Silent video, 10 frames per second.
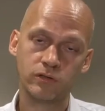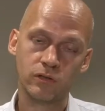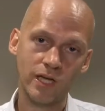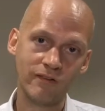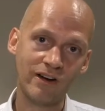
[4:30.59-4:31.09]

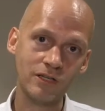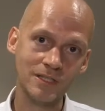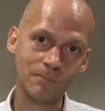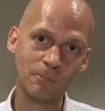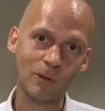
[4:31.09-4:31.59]
Okay, very
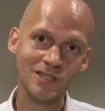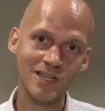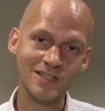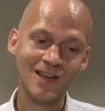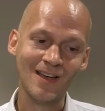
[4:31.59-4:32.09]
simple
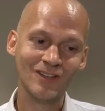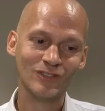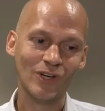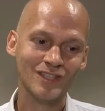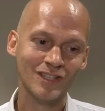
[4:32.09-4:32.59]
process. So
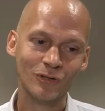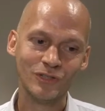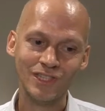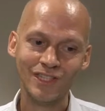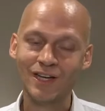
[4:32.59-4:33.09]
let's now
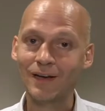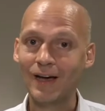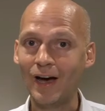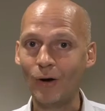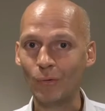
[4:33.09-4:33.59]
see
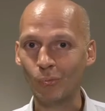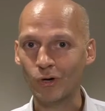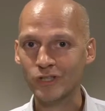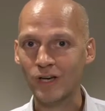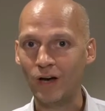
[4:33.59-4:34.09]
how it
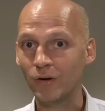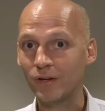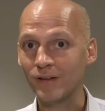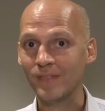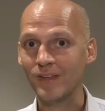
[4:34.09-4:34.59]
works out
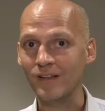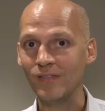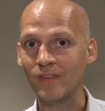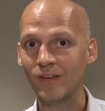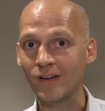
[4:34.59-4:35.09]
in
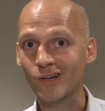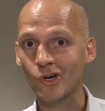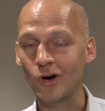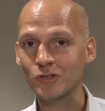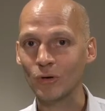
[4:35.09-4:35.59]
the
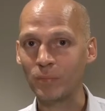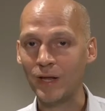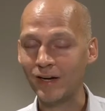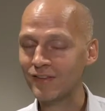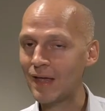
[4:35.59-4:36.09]
control plan.
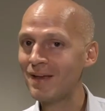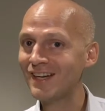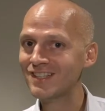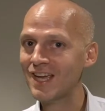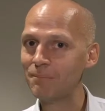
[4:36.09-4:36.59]
And there are many
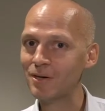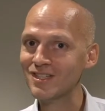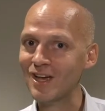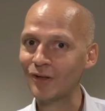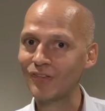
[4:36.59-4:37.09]
templates
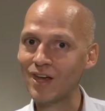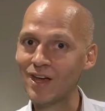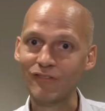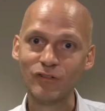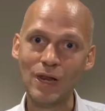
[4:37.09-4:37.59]
out there.
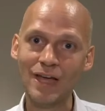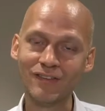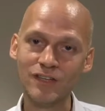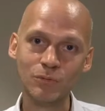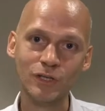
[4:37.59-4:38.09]
If you like
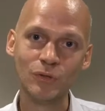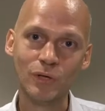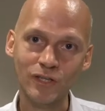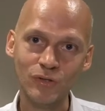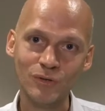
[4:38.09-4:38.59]
this one, you can
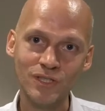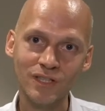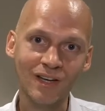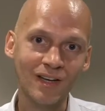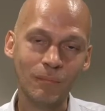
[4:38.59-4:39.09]
use it,
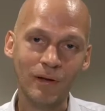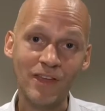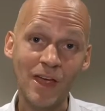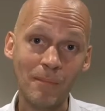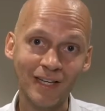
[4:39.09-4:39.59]
but there
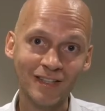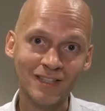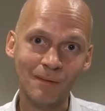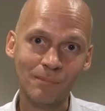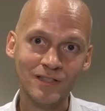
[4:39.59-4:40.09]
are many
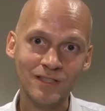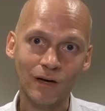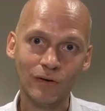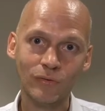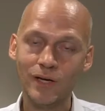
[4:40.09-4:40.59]
templates
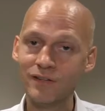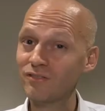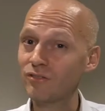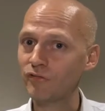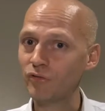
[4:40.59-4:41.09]
out there and they're
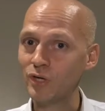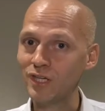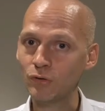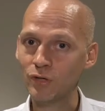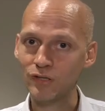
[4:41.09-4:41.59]
for free. You
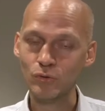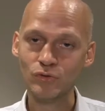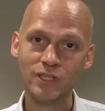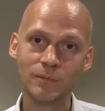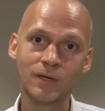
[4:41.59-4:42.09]
can use
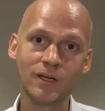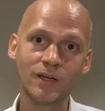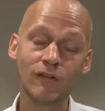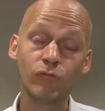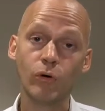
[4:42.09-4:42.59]
them
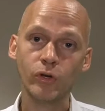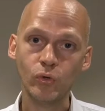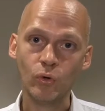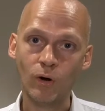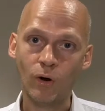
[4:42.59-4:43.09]
for
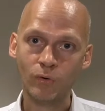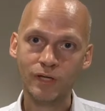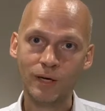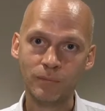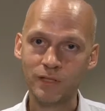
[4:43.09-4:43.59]
your own
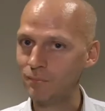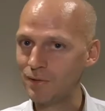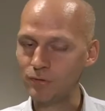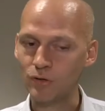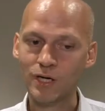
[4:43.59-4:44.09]
company, and
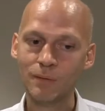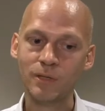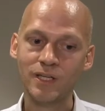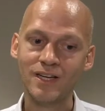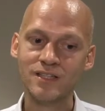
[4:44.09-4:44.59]
maybe your company
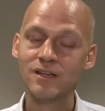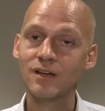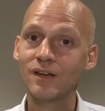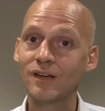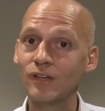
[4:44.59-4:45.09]
has
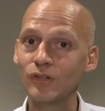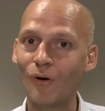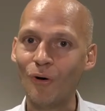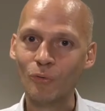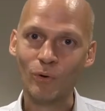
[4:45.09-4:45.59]
your
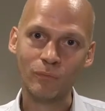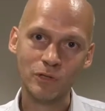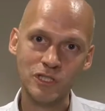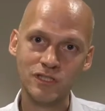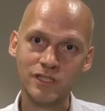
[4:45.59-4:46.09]
own one which
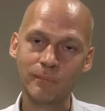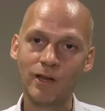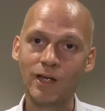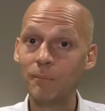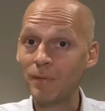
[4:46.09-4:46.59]
is similar
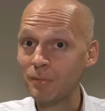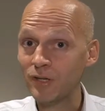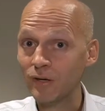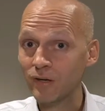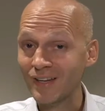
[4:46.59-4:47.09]
and maybe
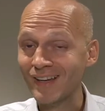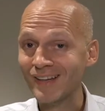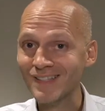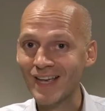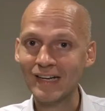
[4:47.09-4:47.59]
not
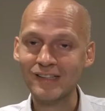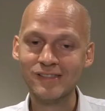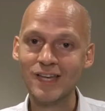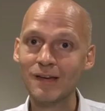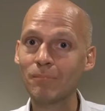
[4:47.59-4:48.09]
exactly the
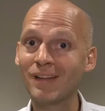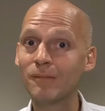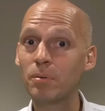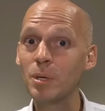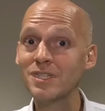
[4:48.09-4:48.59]
same, but the
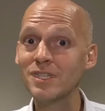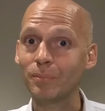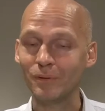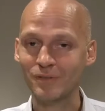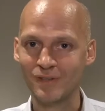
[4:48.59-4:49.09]

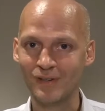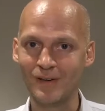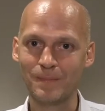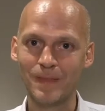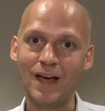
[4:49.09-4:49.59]
principles
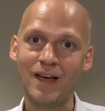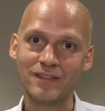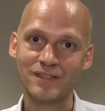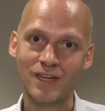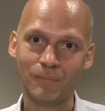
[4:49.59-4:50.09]
are the
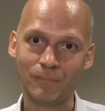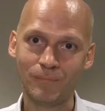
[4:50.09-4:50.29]
same.